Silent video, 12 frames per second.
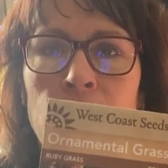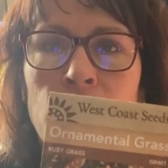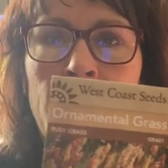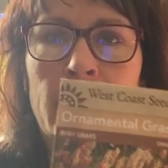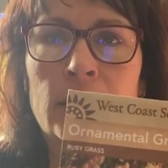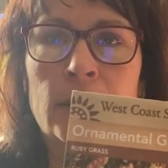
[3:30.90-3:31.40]
to
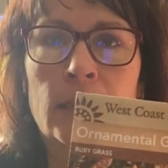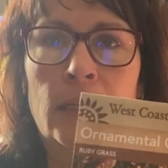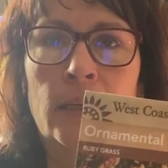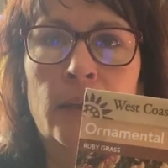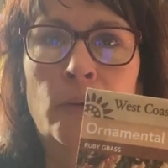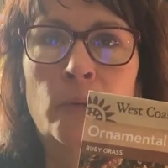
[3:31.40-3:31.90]
get
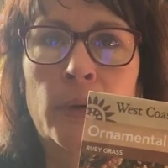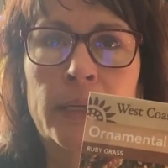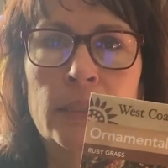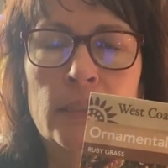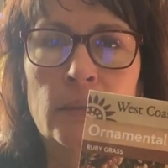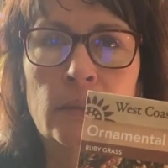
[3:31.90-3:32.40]
uh, the
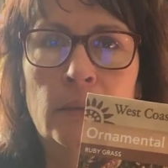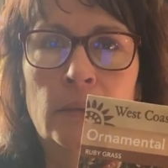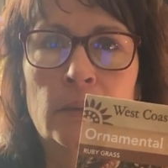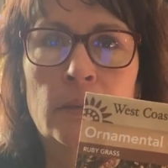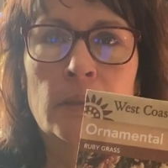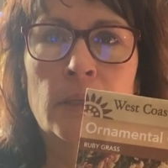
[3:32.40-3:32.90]
right
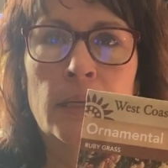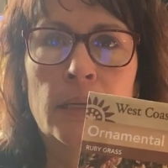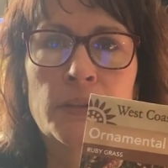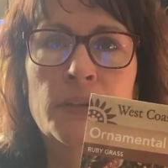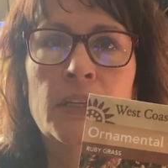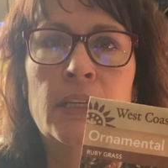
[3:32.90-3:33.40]

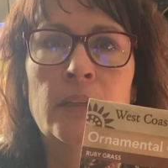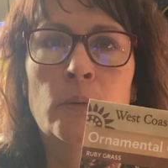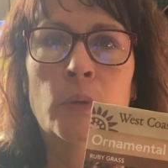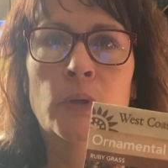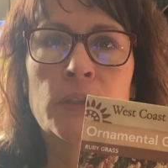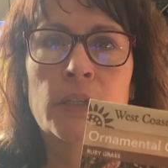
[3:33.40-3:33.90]
uh, seed that
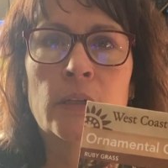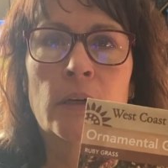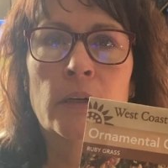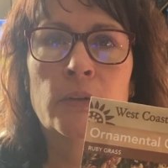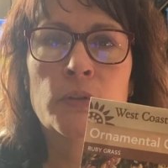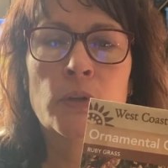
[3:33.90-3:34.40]
works in
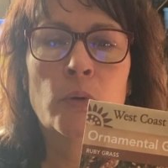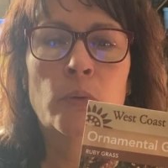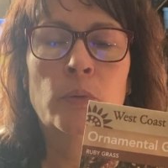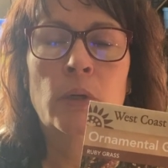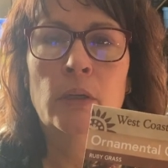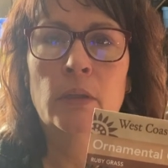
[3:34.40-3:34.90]
our
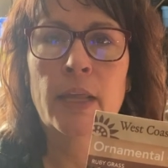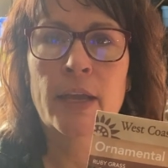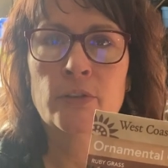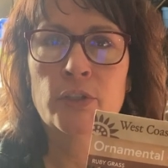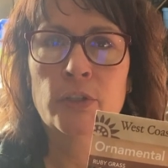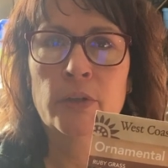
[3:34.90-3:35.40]
zone.
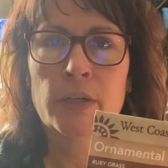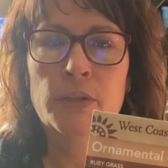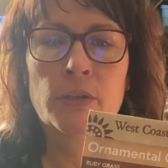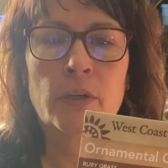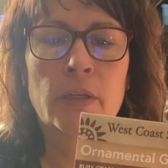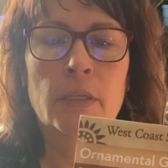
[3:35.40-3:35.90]
Last year I
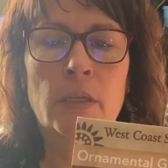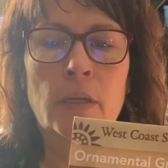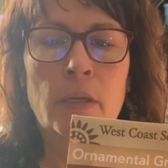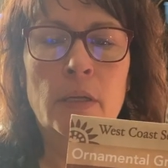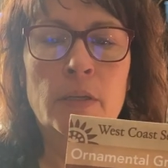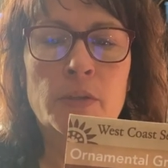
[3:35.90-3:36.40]
started
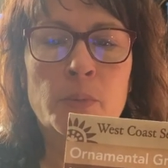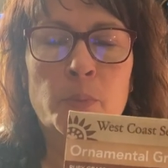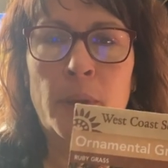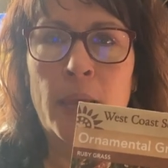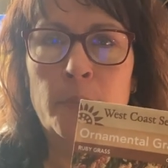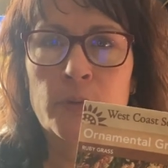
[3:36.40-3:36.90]
some
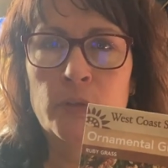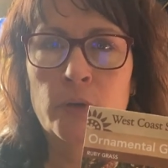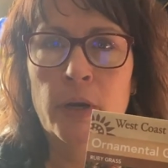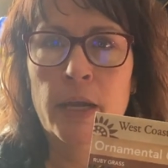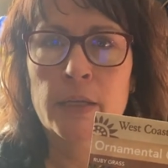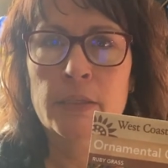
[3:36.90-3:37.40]
pampas
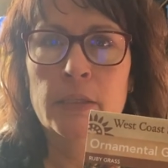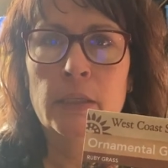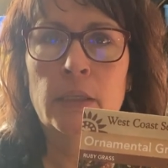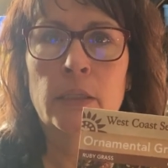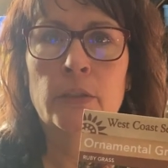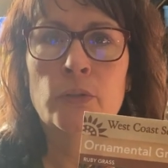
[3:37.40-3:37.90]
grass
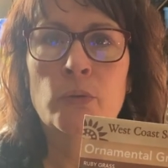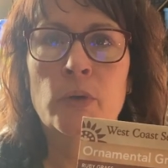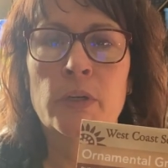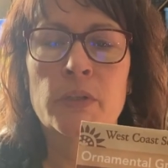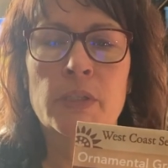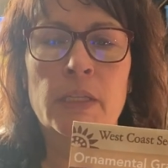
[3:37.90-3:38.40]

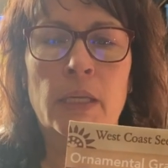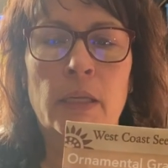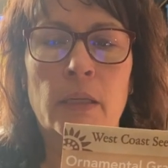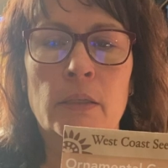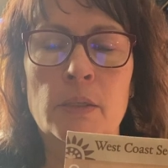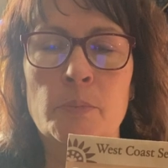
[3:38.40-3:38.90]
indoors
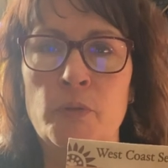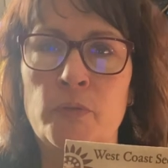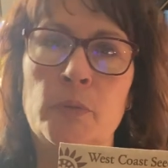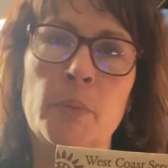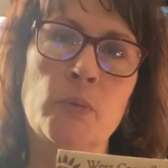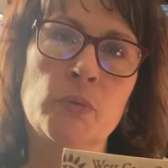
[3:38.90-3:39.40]
and
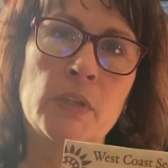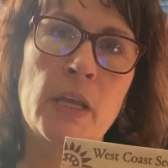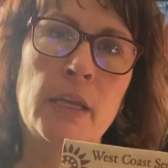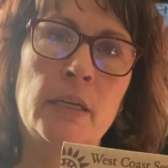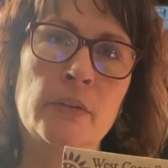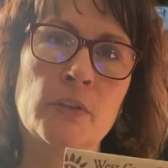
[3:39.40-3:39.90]
moved them
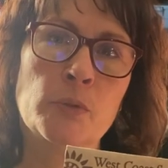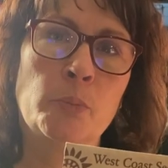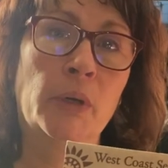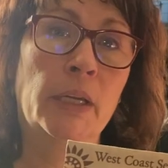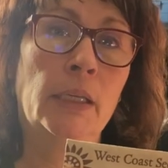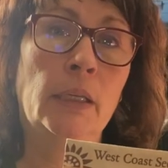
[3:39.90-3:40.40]
outside in the
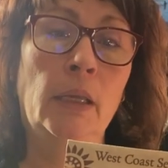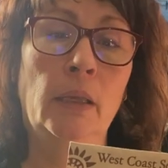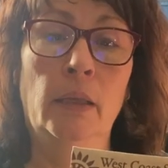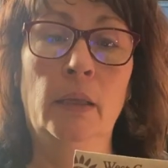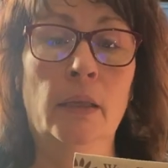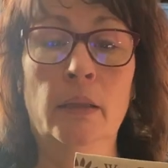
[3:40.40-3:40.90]
spring.
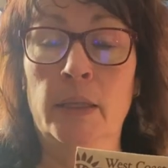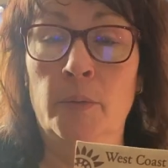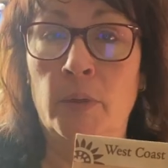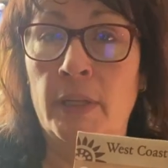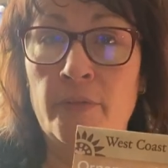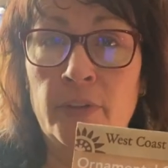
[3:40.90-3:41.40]
They
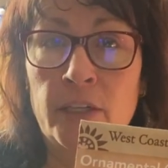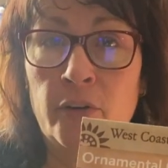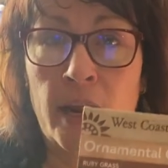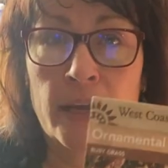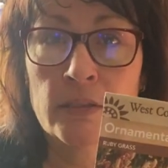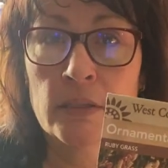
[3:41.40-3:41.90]
were lovely
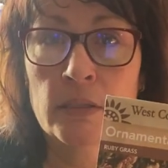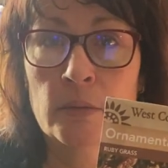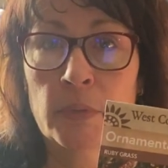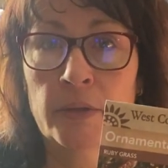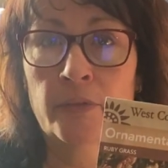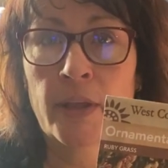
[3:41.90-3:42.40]
grasses
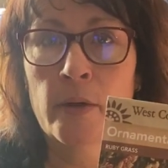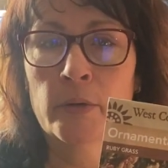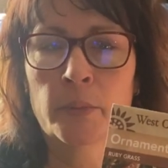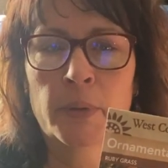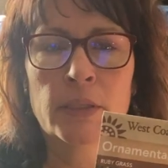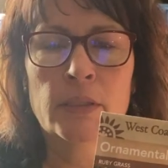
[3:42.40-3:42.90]
in my
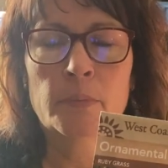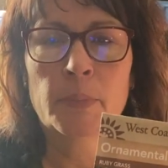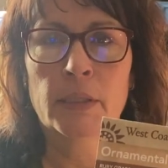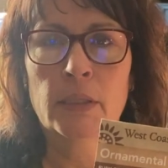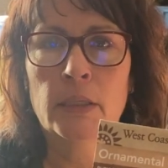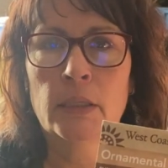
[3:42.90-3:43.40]
flower beds,
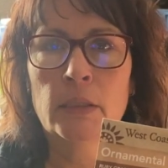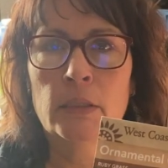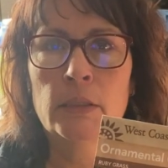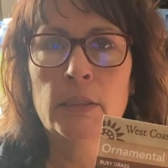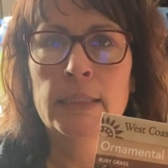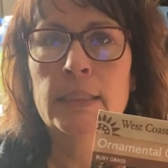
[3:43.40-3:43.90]
but they
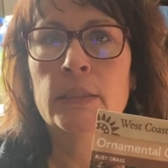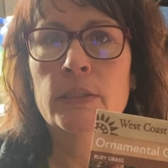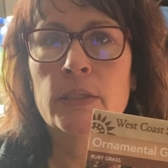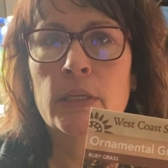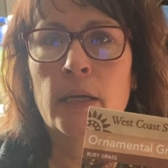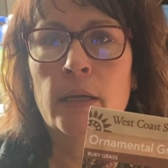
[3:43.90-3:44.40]

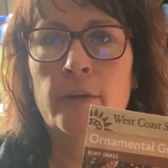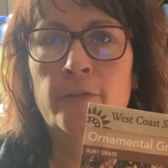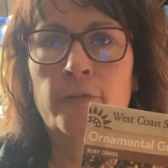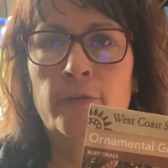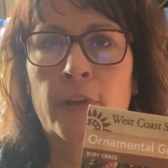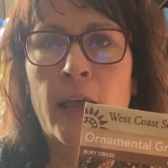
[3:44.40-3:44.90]
didn't uh,
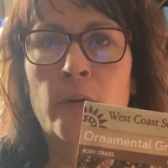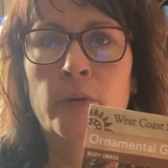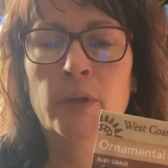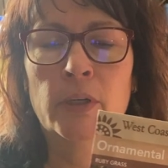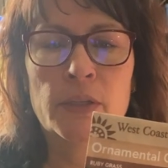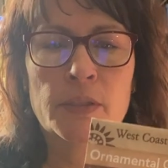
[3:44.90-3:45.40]

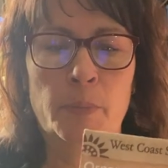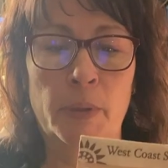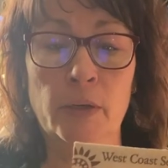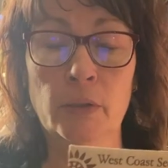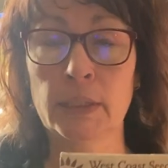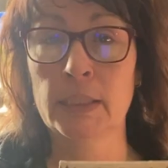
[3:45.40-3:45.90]
flower because
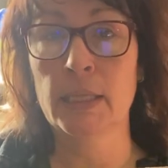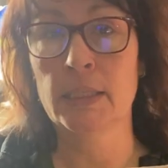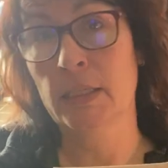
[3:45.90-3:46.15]
apparently they